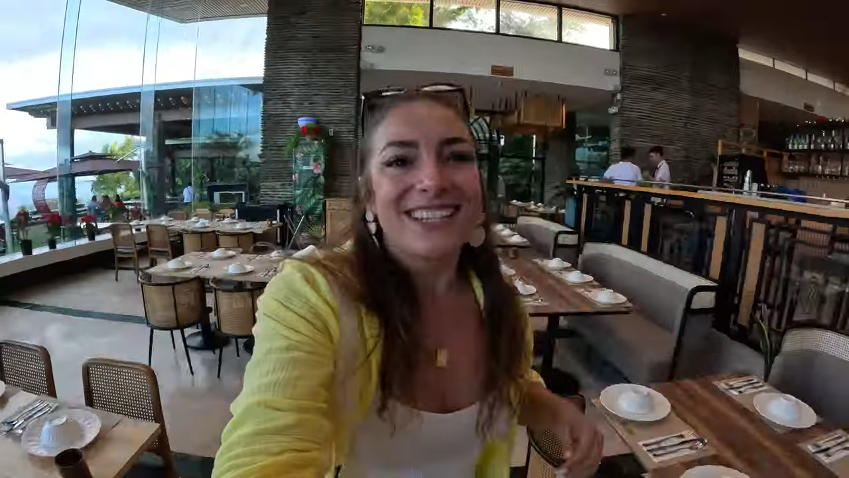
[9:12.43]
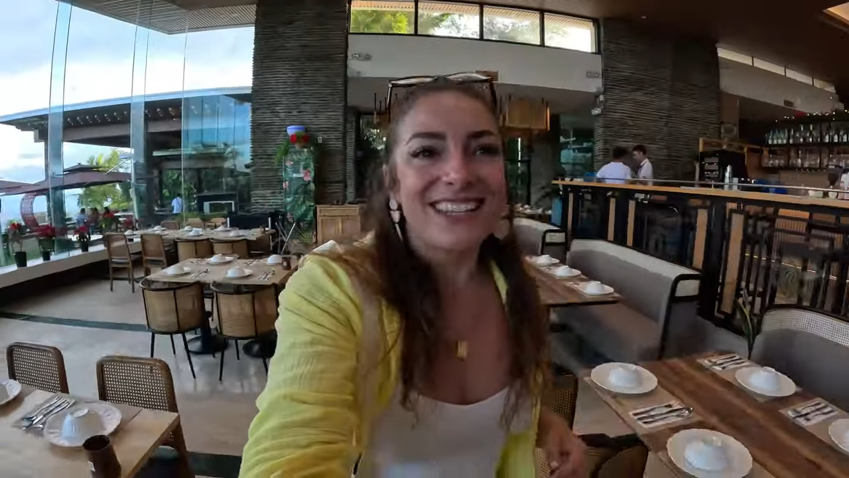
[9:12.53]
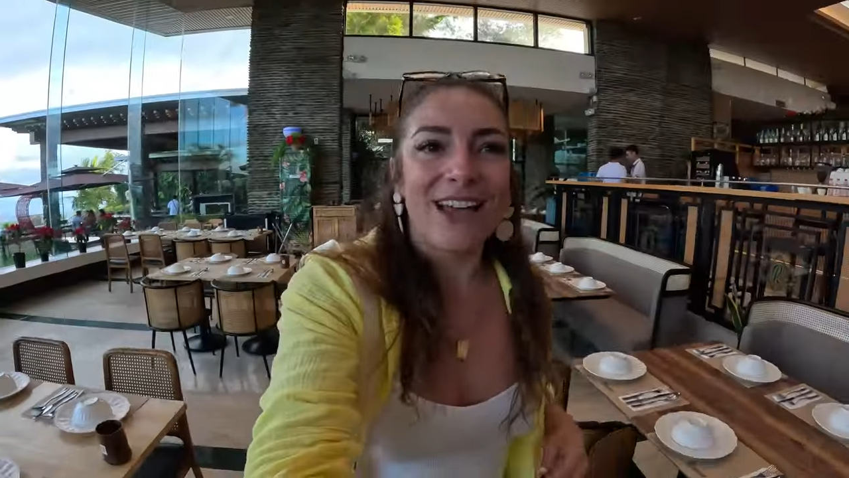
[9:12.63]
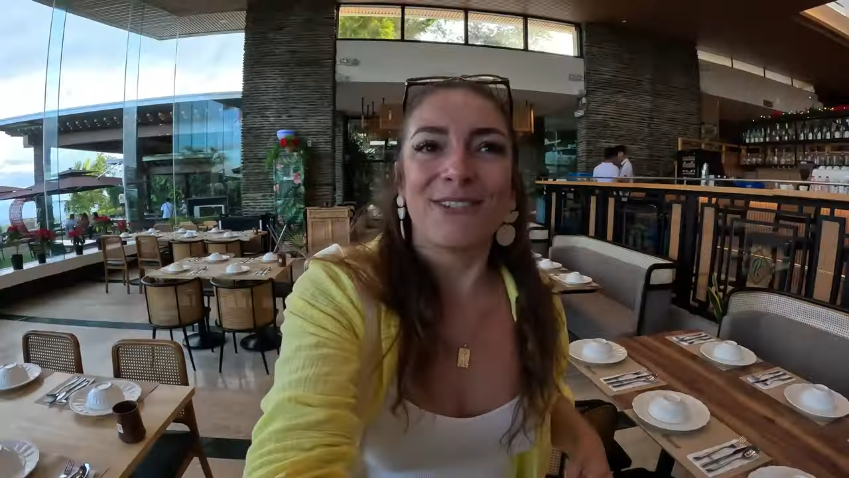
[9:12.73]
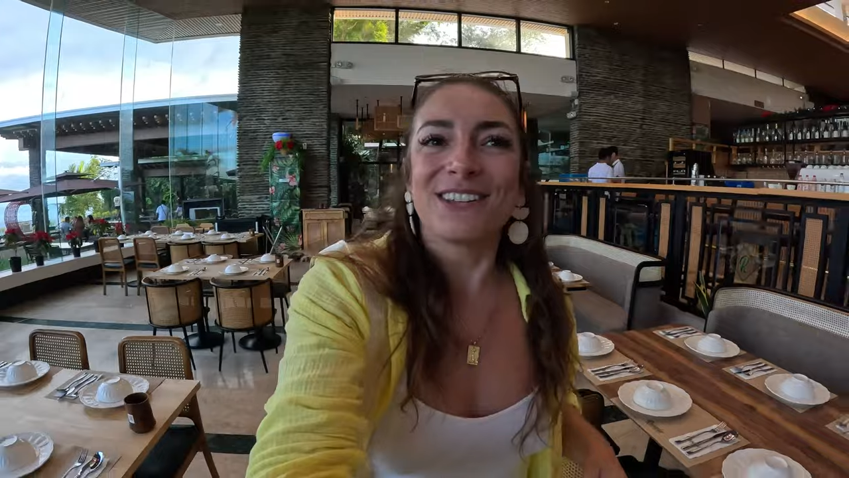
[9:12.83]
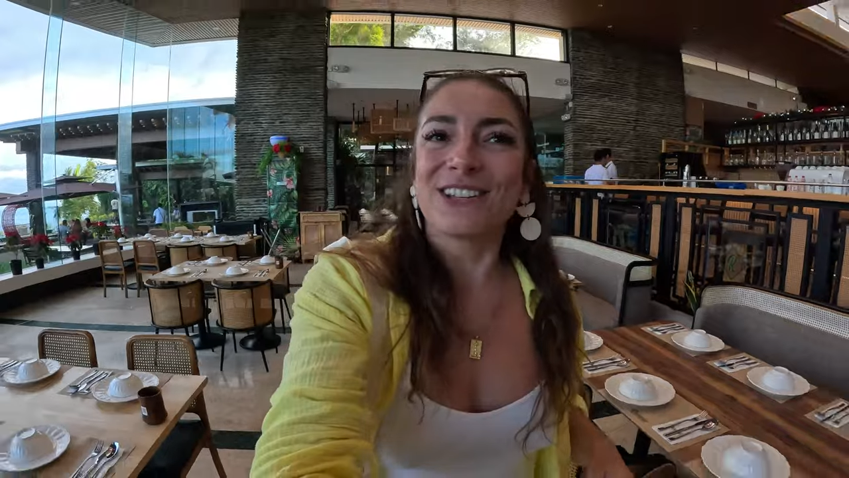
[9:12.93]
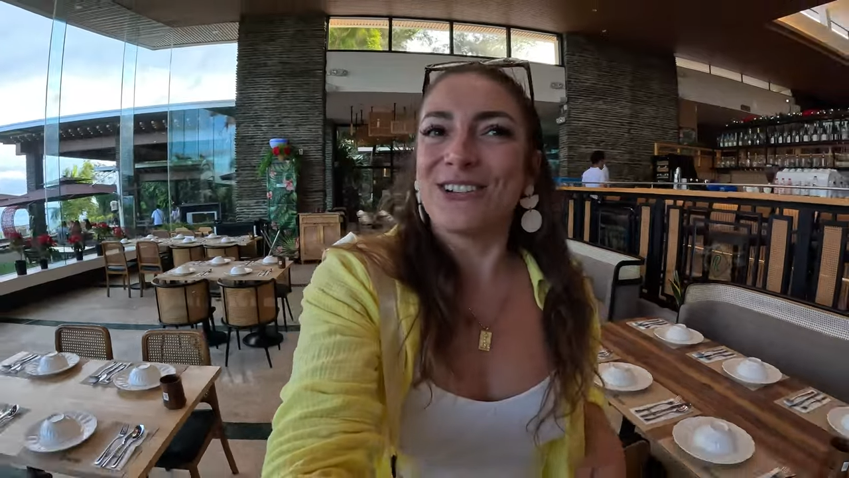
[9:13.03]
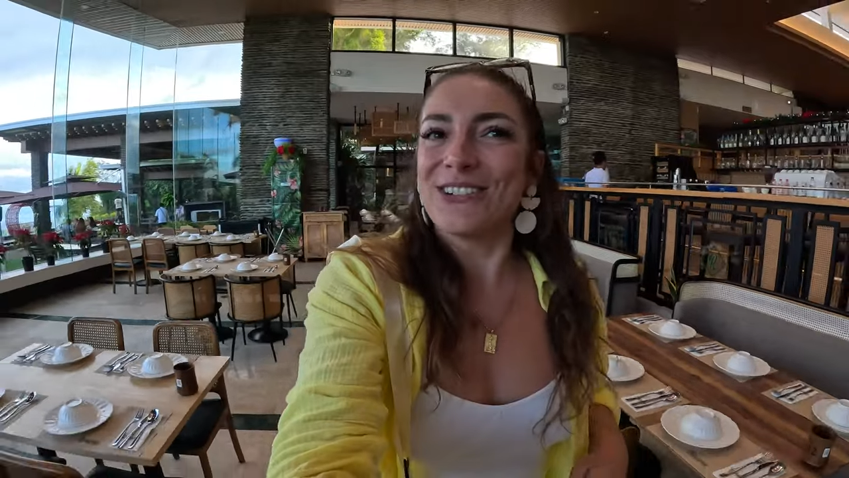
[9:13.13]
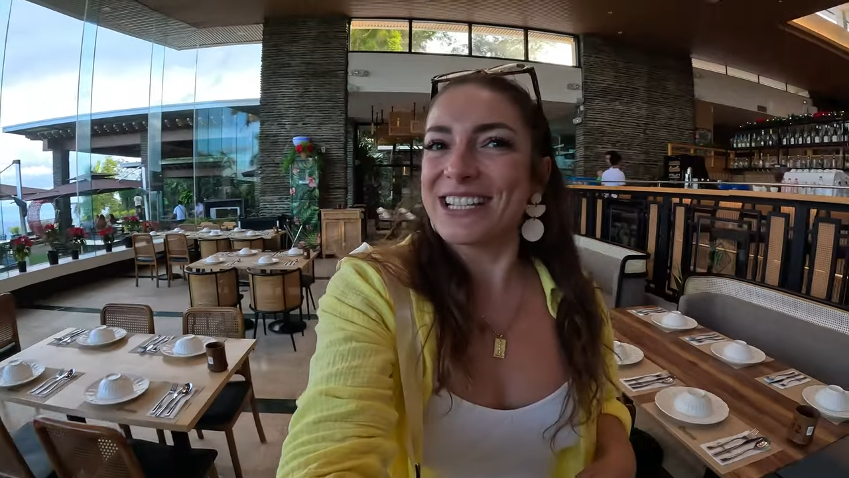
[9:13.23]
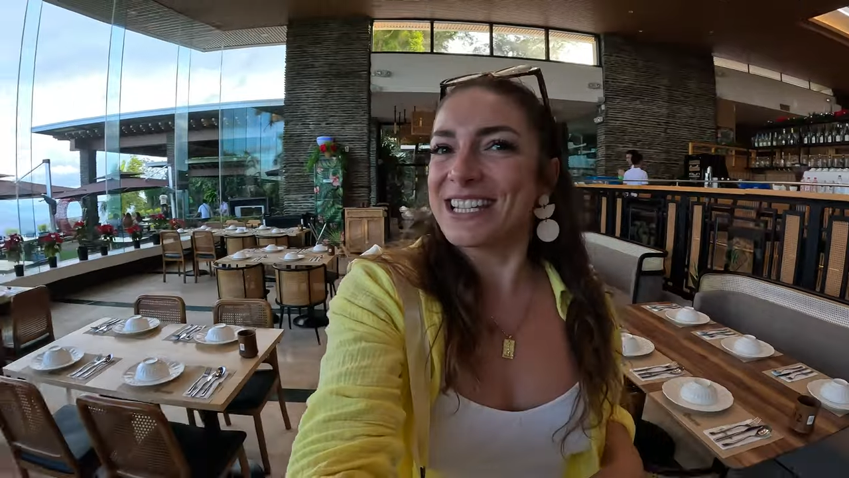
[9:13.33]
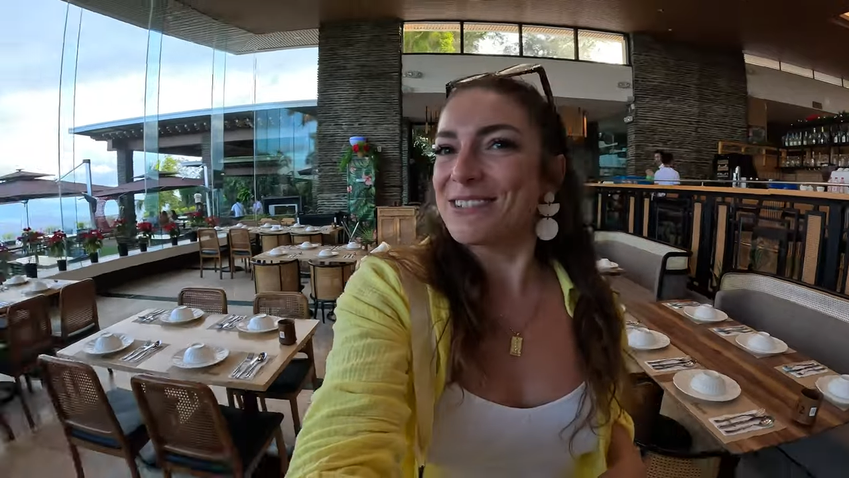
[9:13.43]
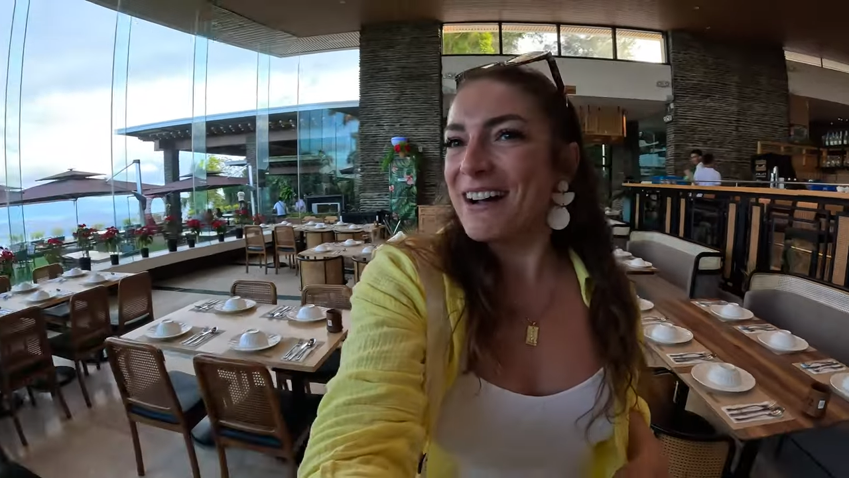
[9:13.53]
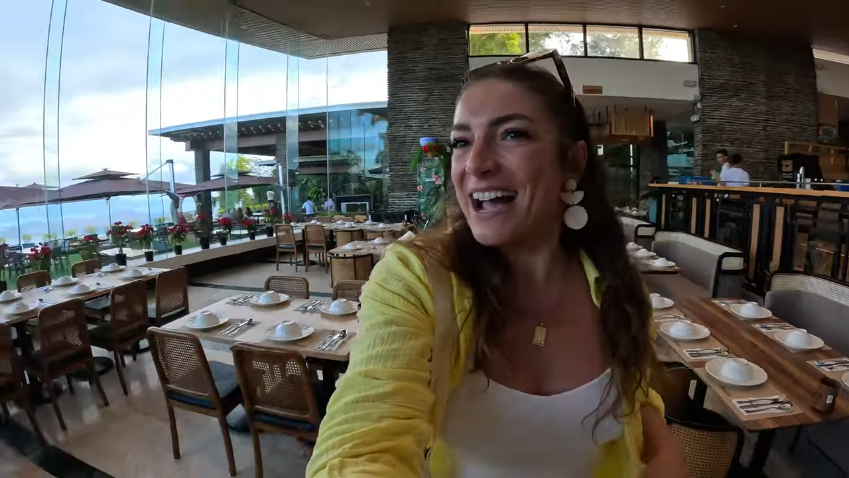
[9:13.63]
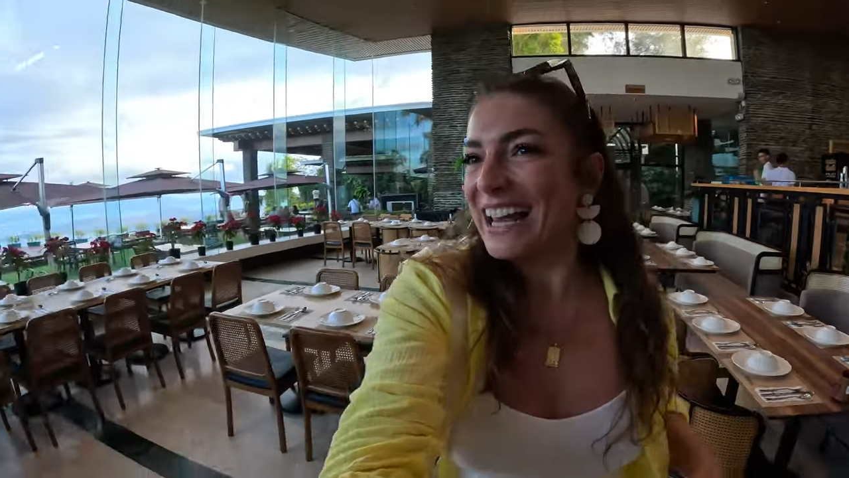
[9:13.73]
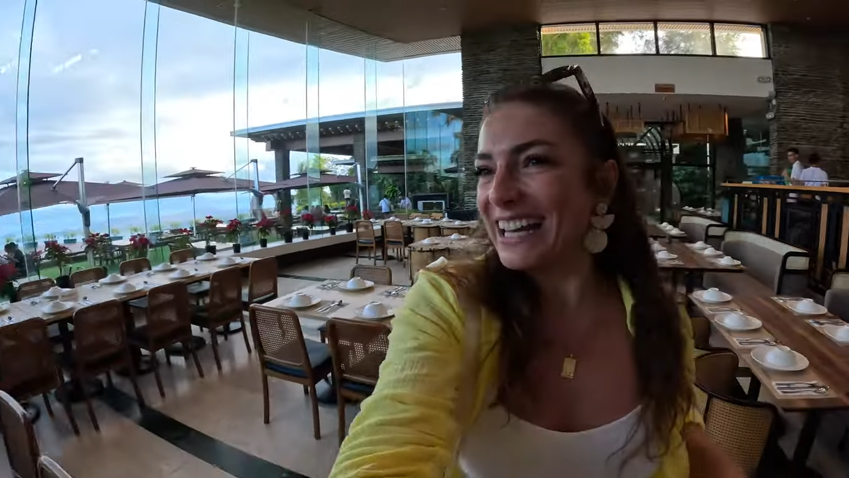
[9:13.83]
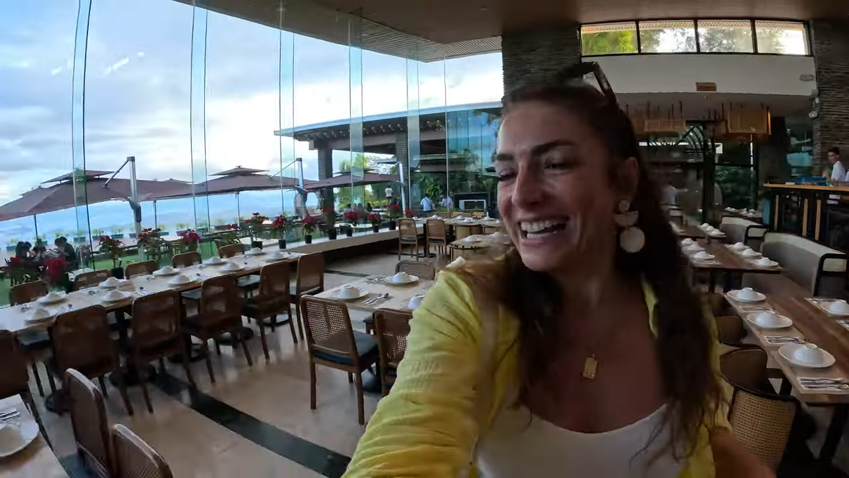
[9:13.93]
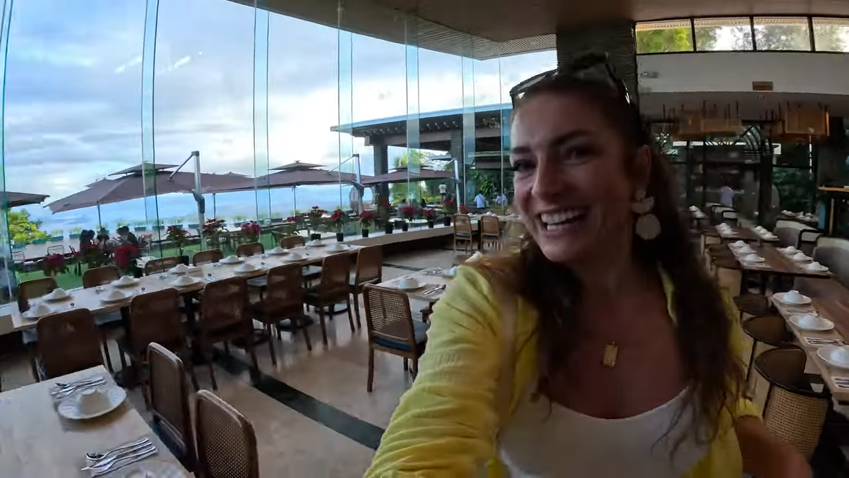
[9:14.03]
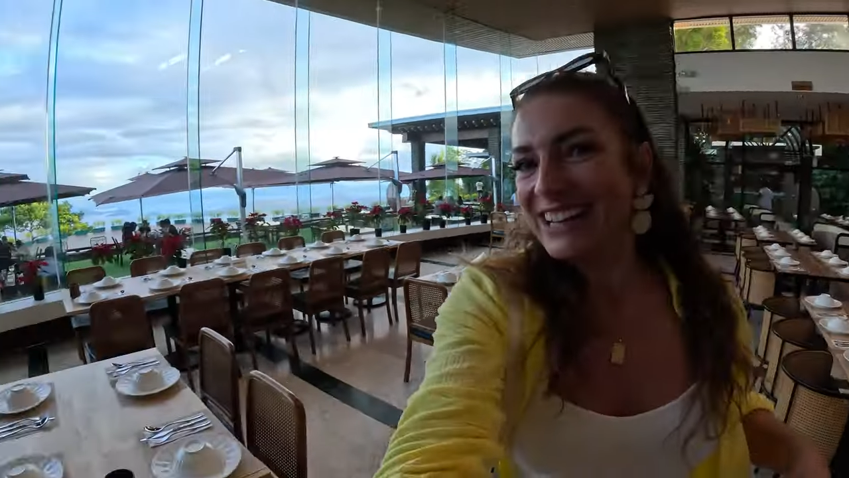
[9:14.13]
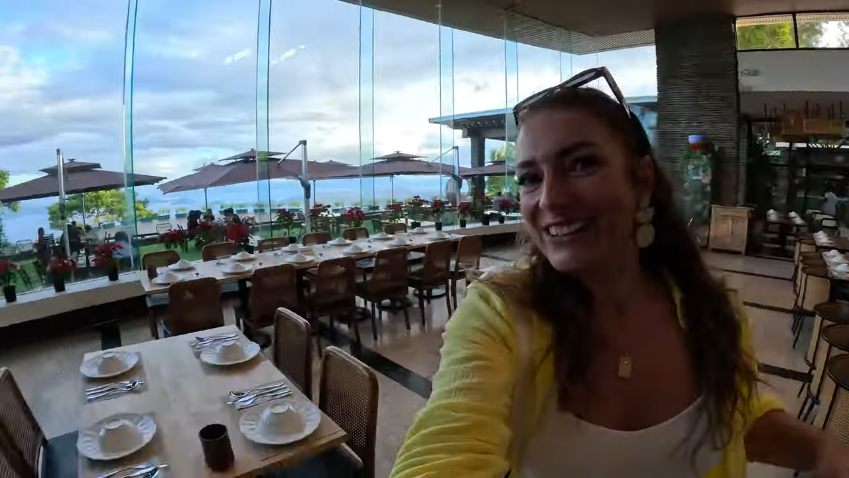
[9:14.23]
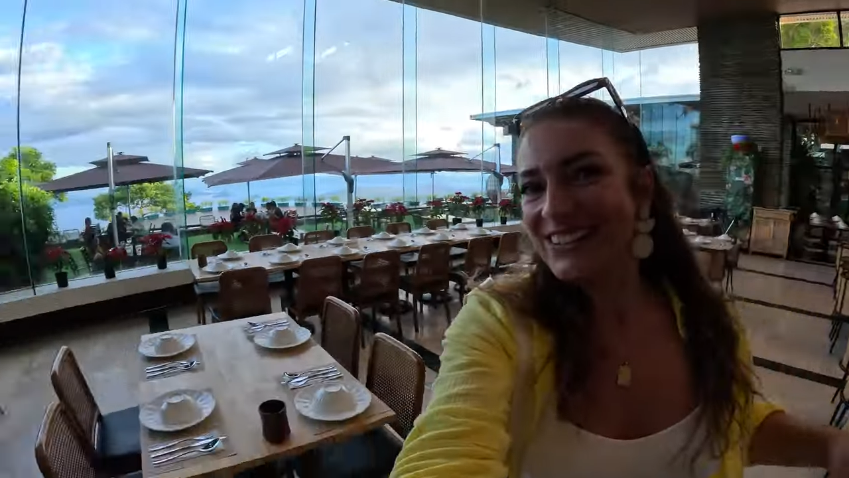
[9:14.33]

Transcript: Staff is always smiling,